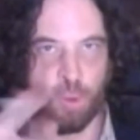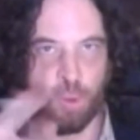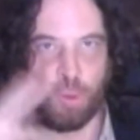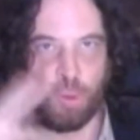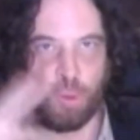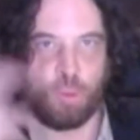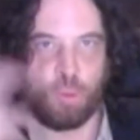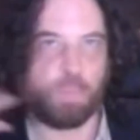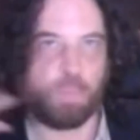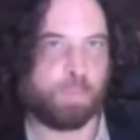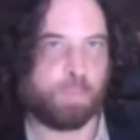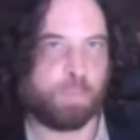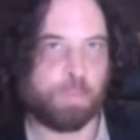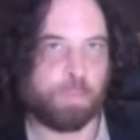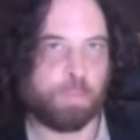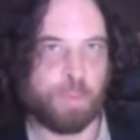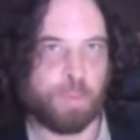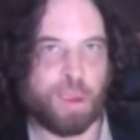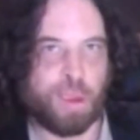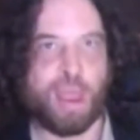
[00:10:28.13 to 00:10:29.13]
You could,
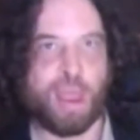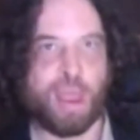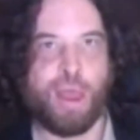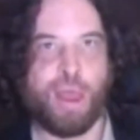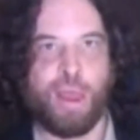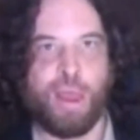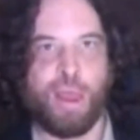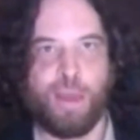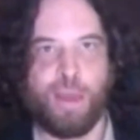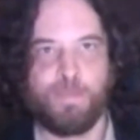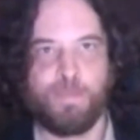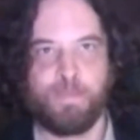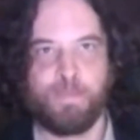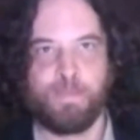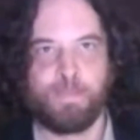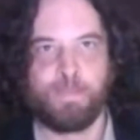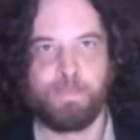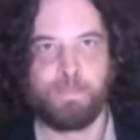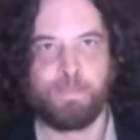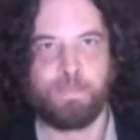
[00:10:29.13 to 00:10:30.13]

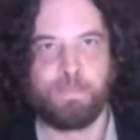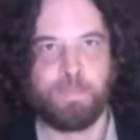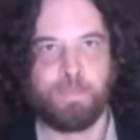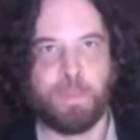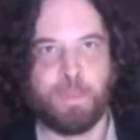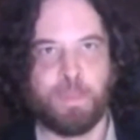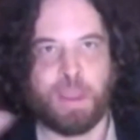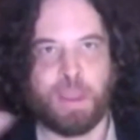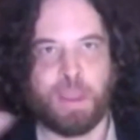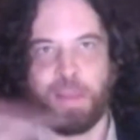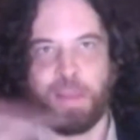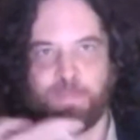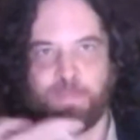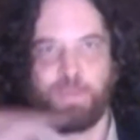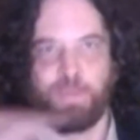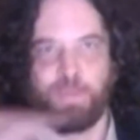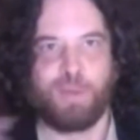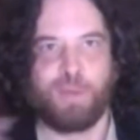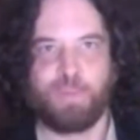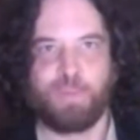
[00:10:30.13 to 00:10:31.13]
um,
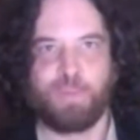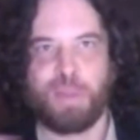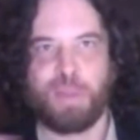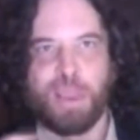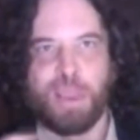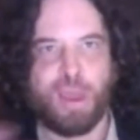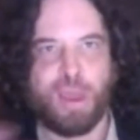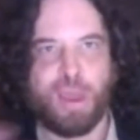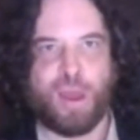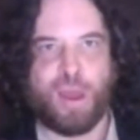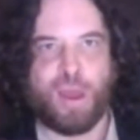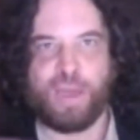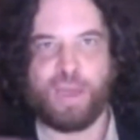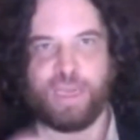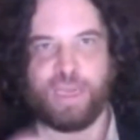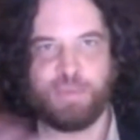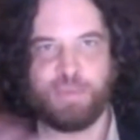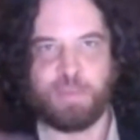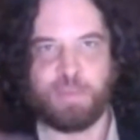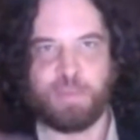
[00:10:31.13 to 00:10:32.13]
well, hire
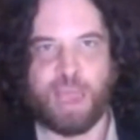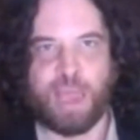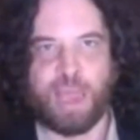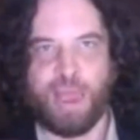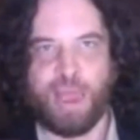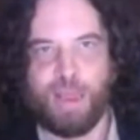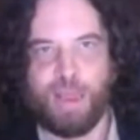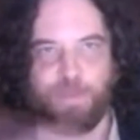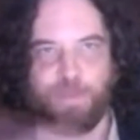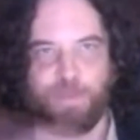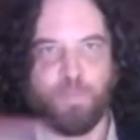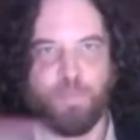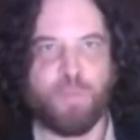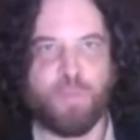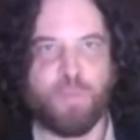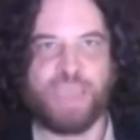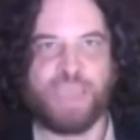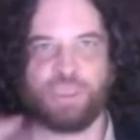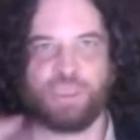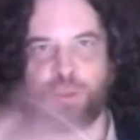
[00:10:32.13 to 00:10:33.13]

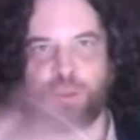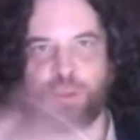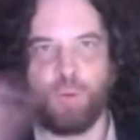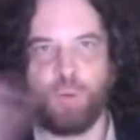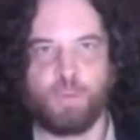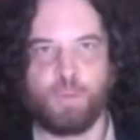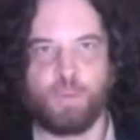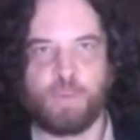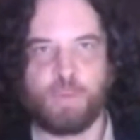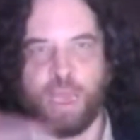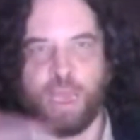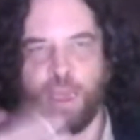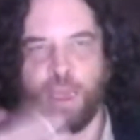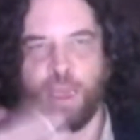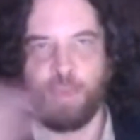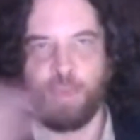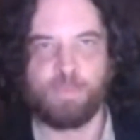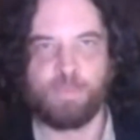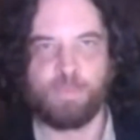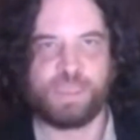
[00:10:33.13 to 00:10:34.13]
rent your
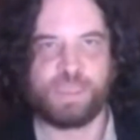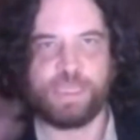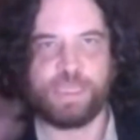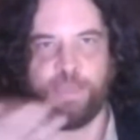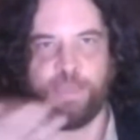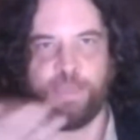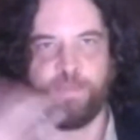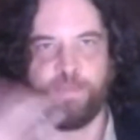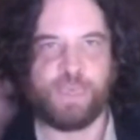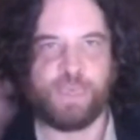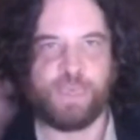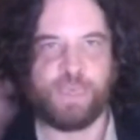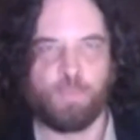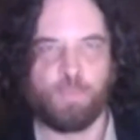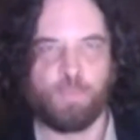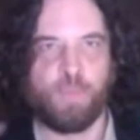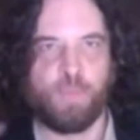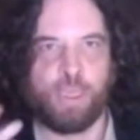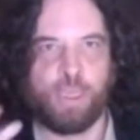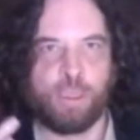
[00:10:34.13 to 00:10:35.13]
TV or
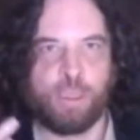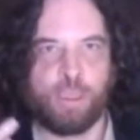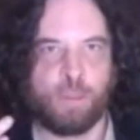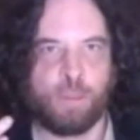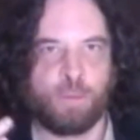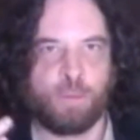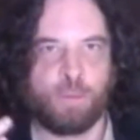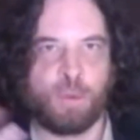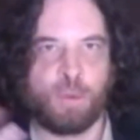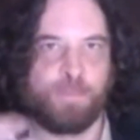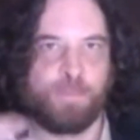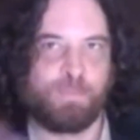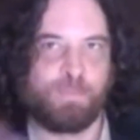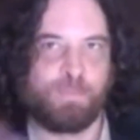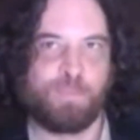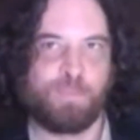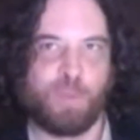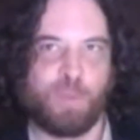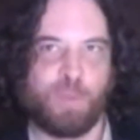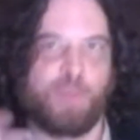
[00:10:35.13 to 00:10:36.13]
your
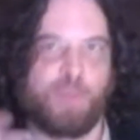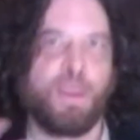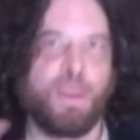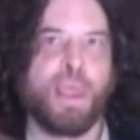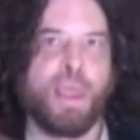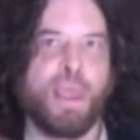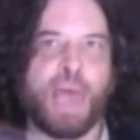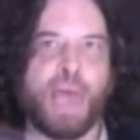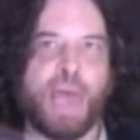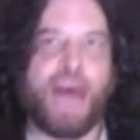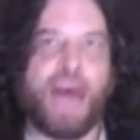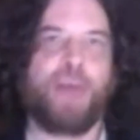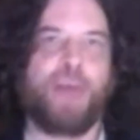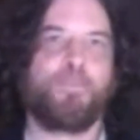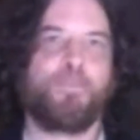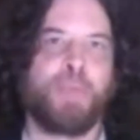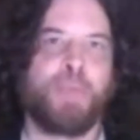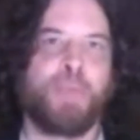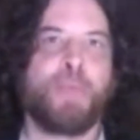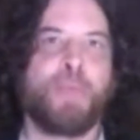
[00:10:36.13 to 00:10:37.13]
radio,
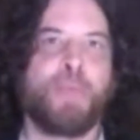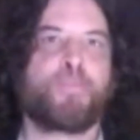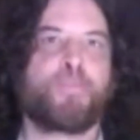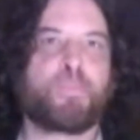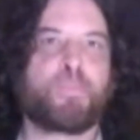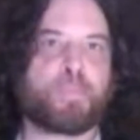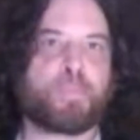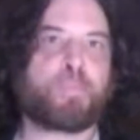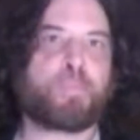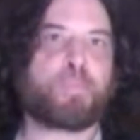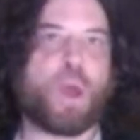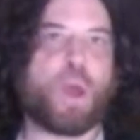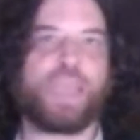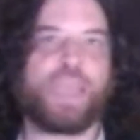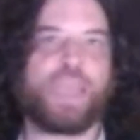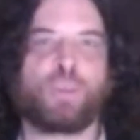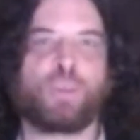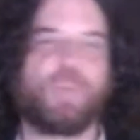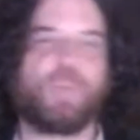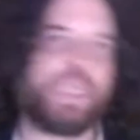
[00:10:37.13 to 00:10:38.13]
um,
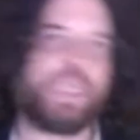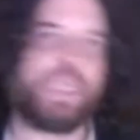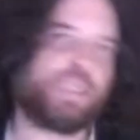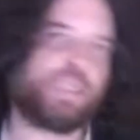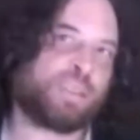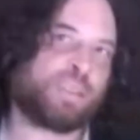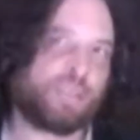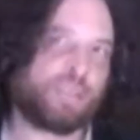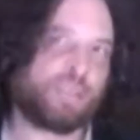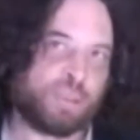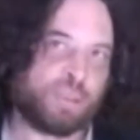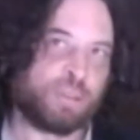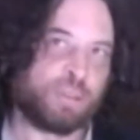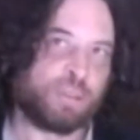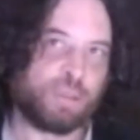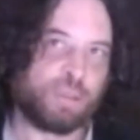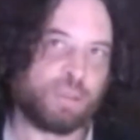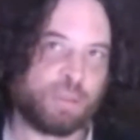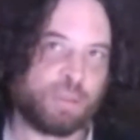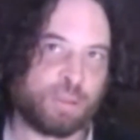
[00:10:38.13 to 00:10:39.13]
buy it on lease
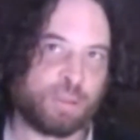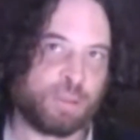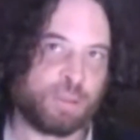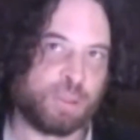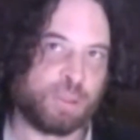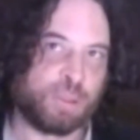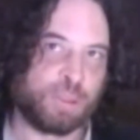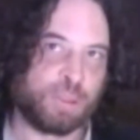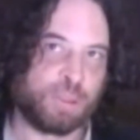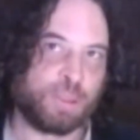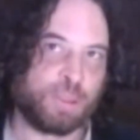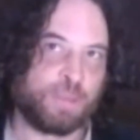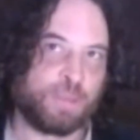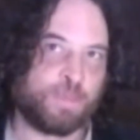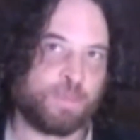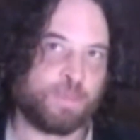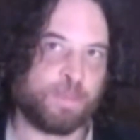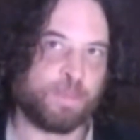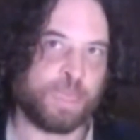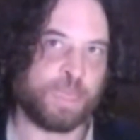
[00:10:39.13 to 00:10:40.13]

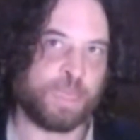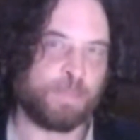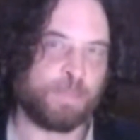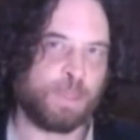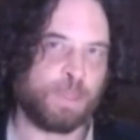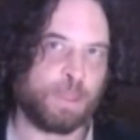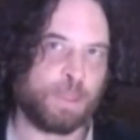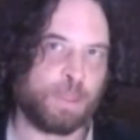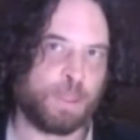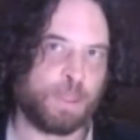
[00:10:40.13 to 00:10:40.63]
from them.